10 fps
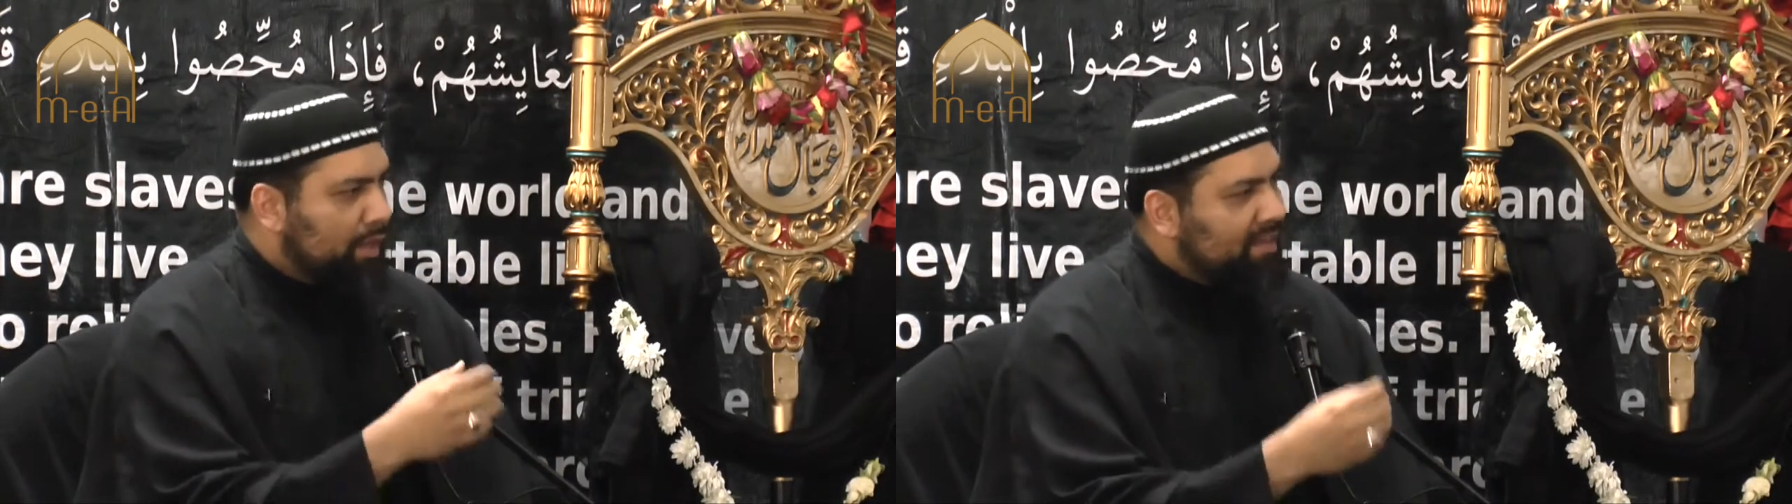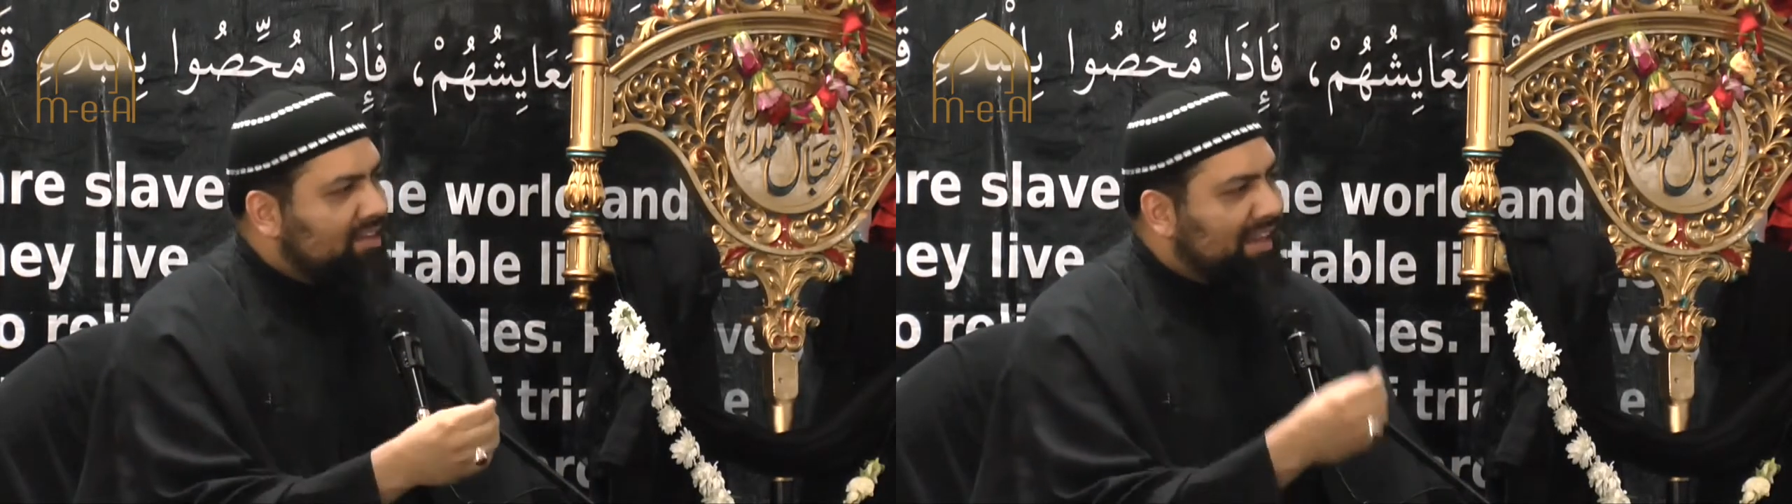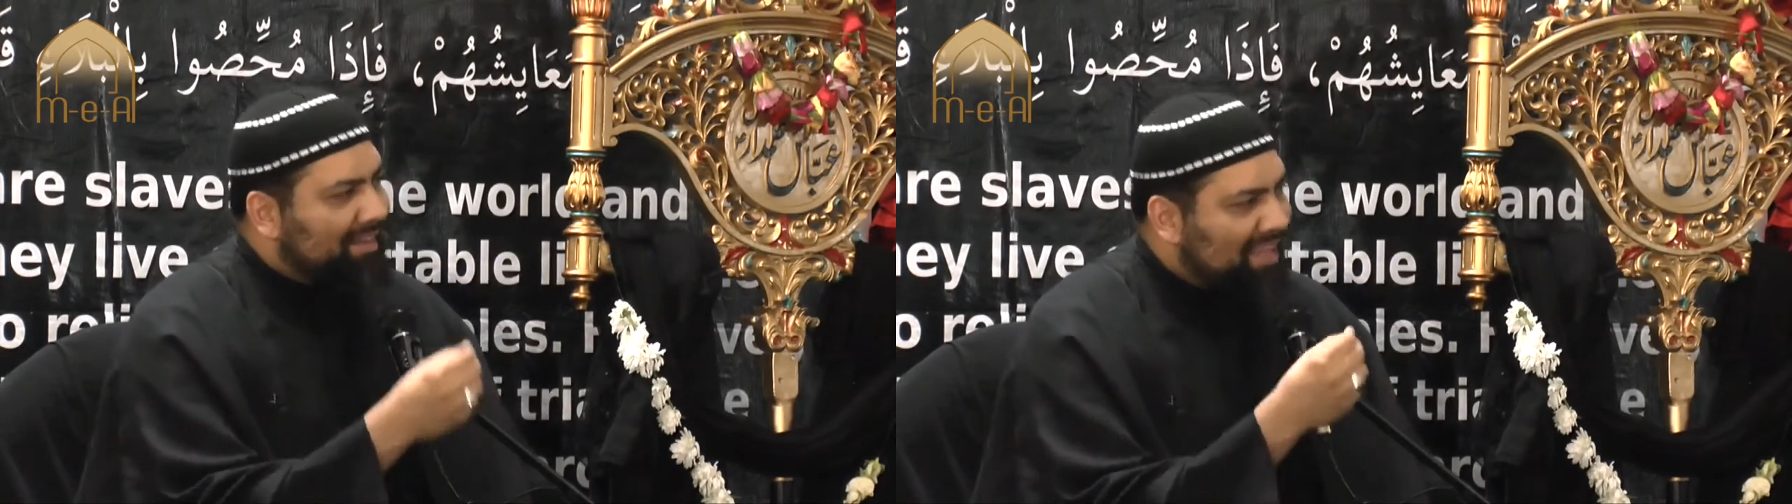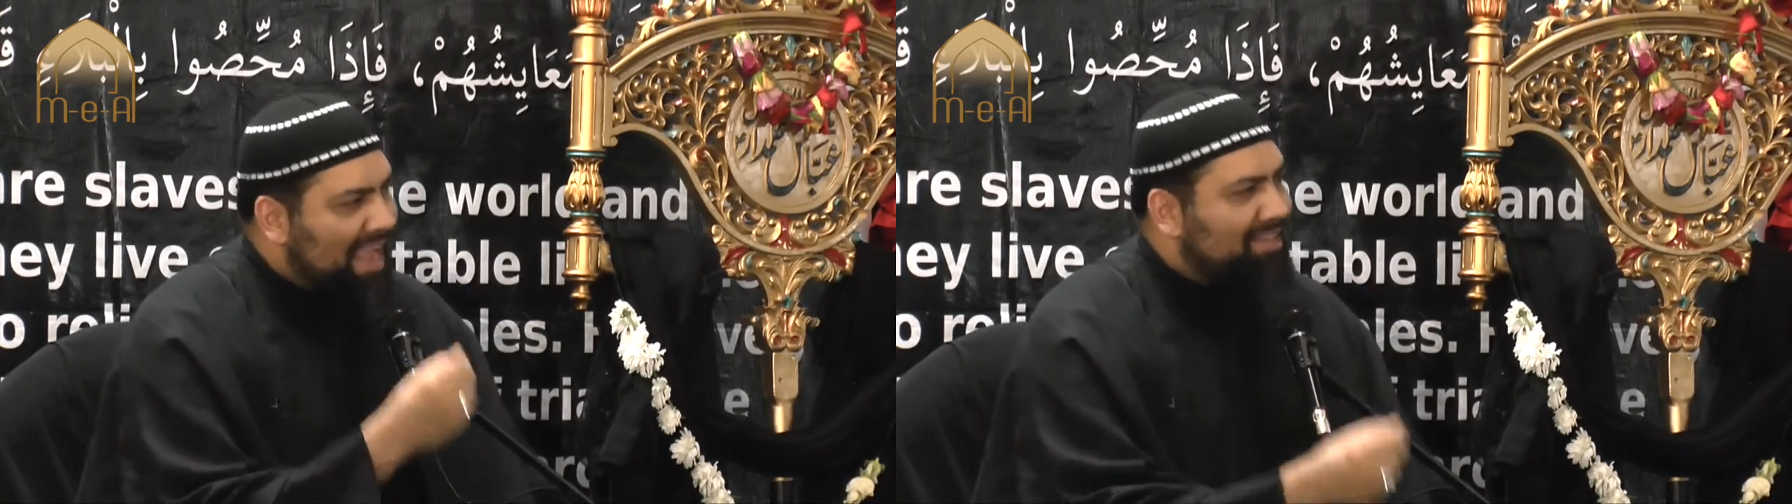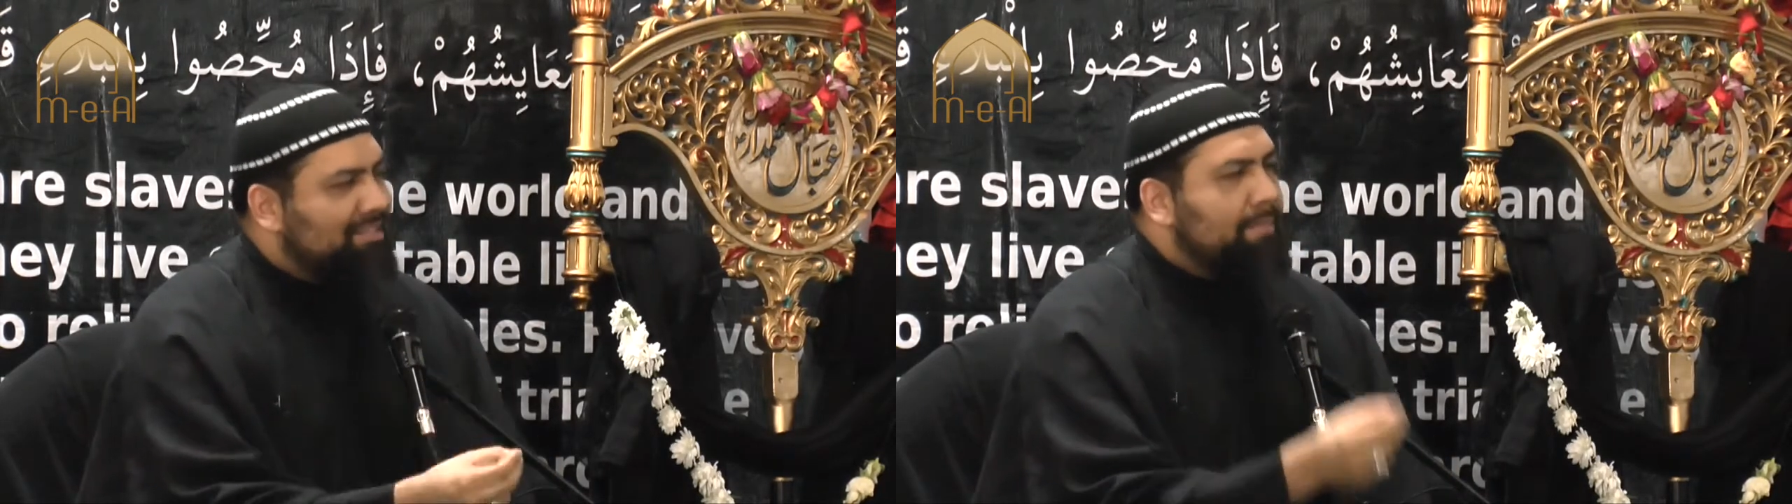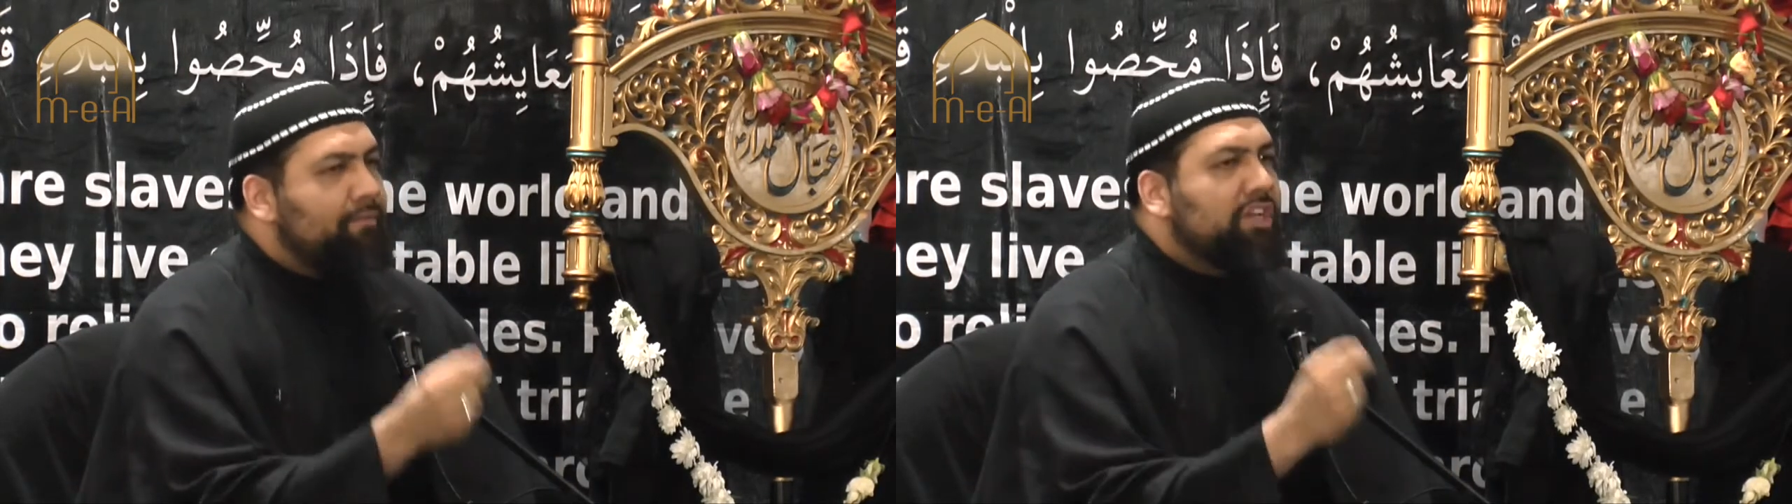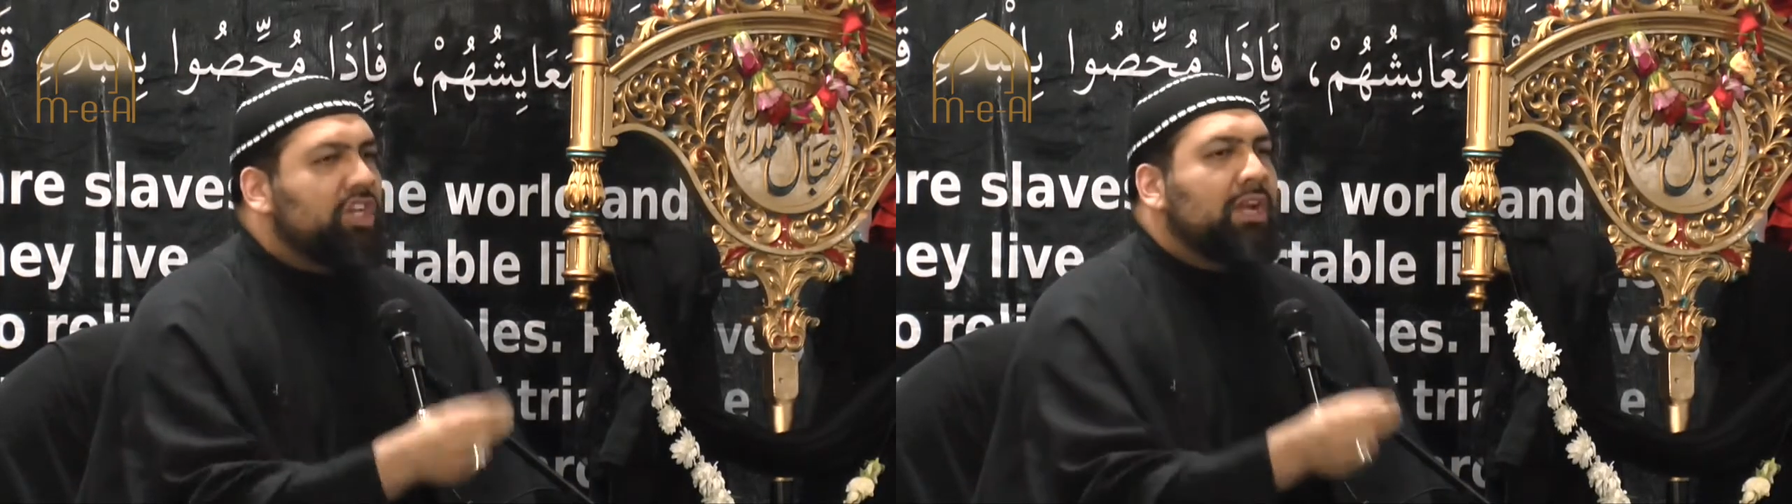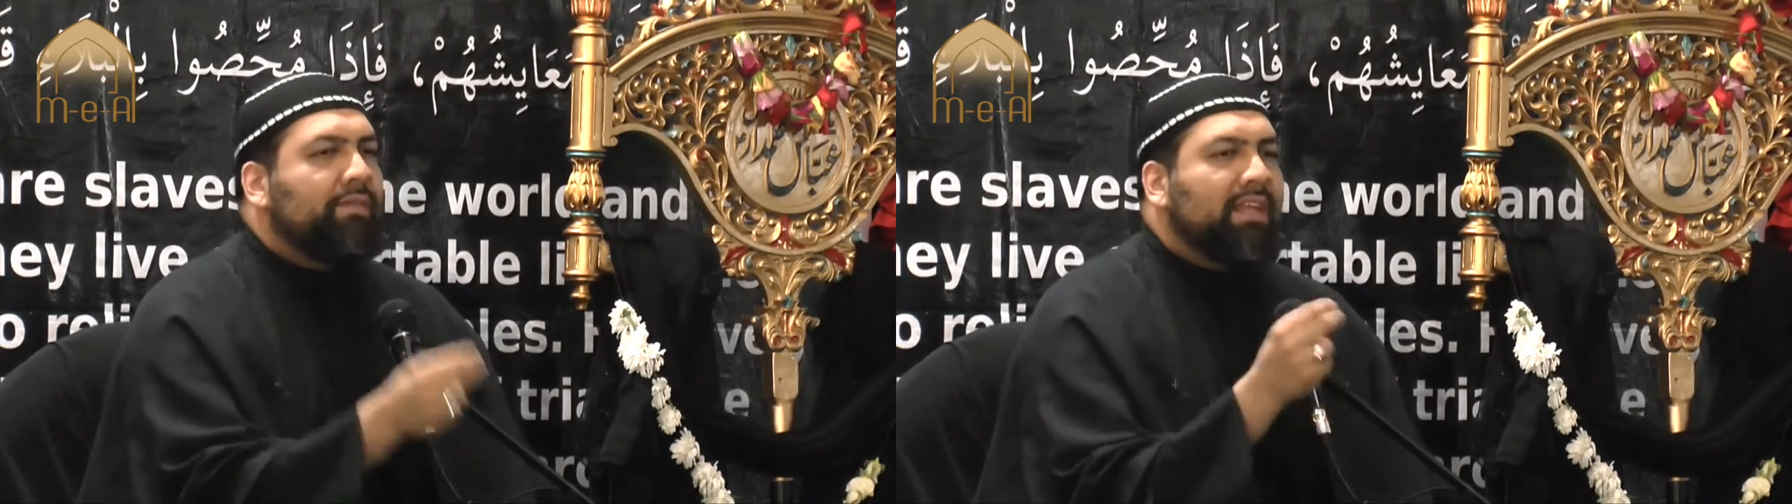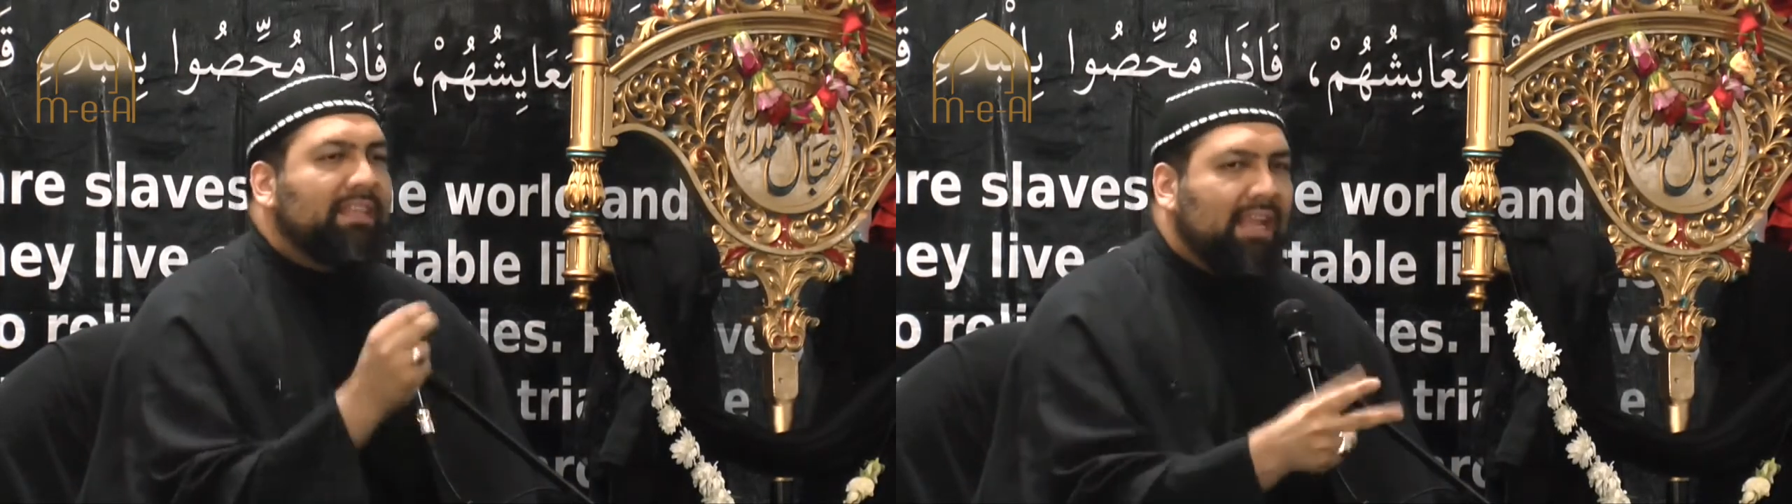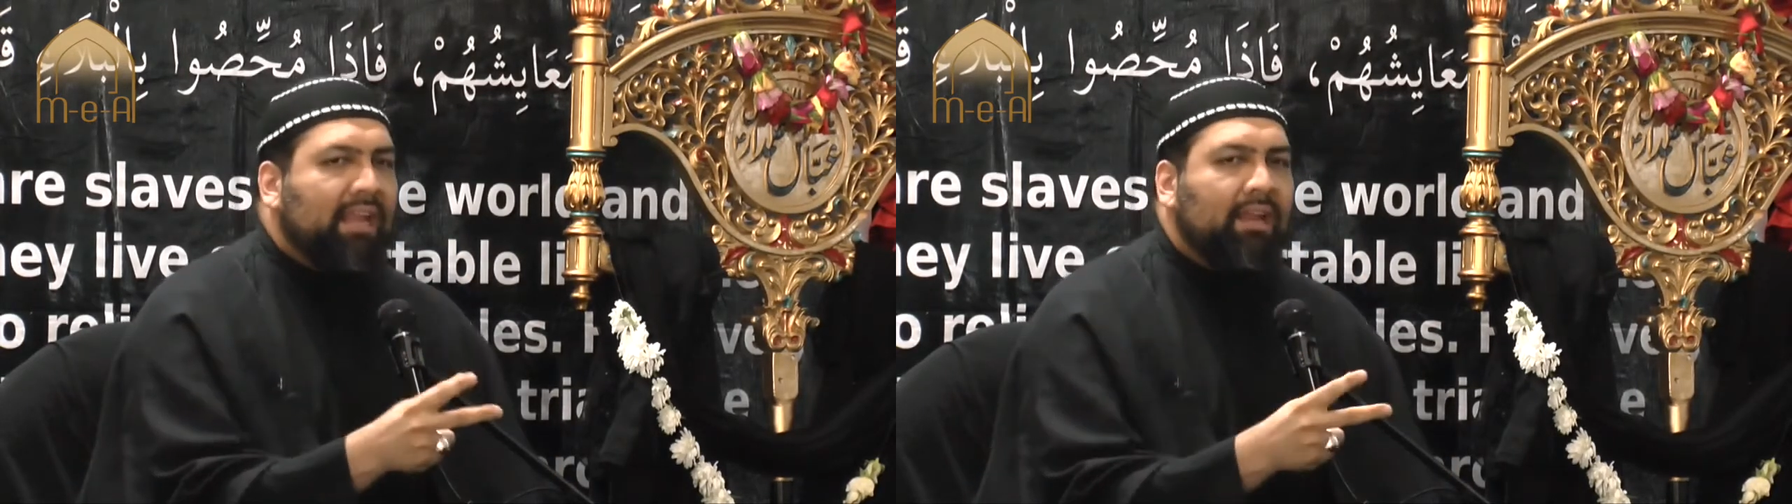you're the exact same vision of the
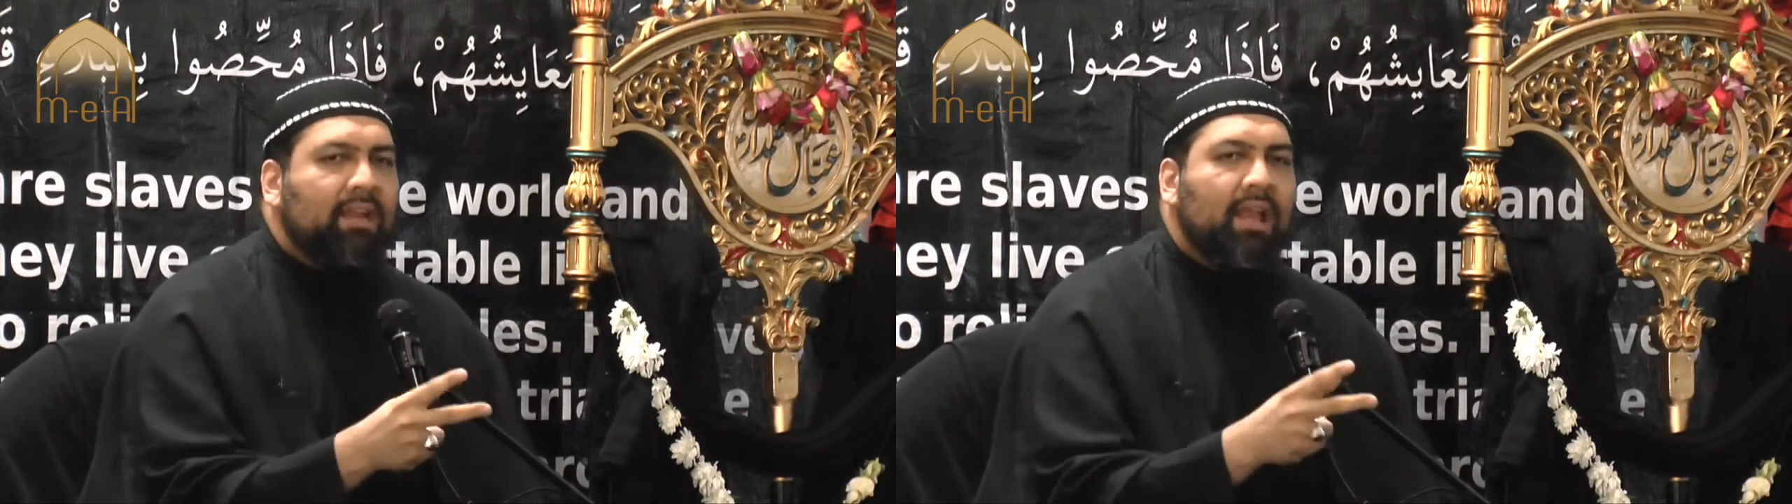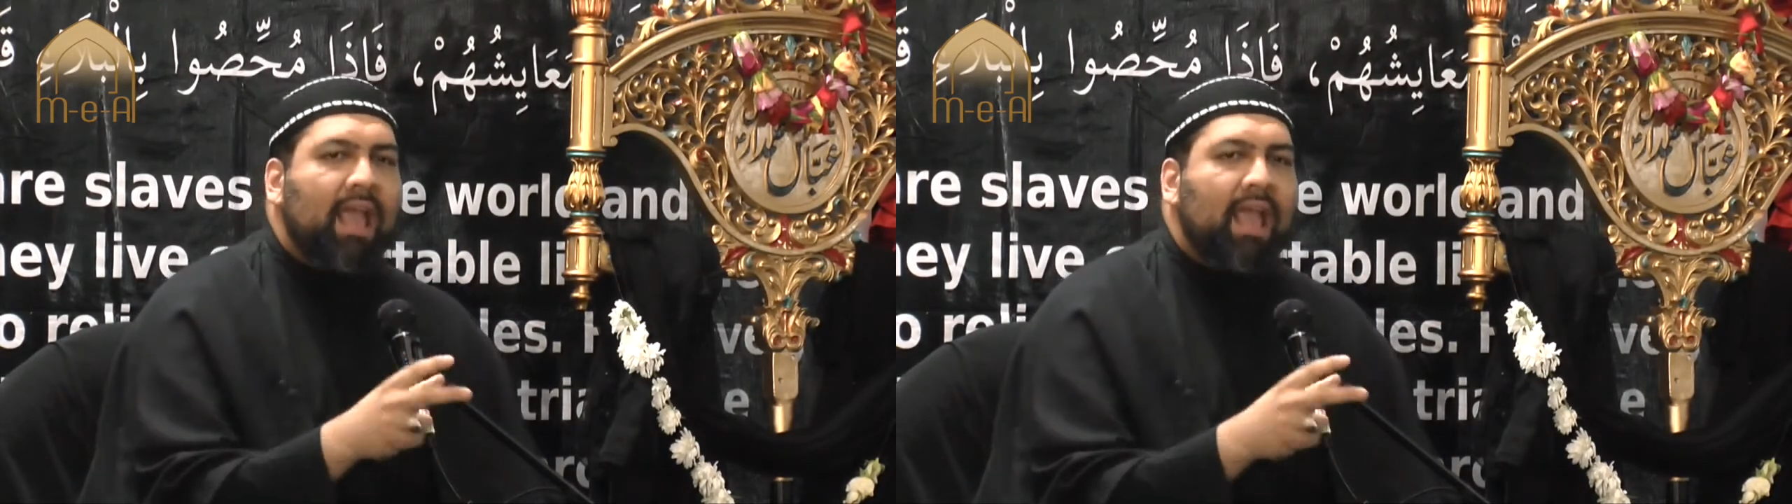deen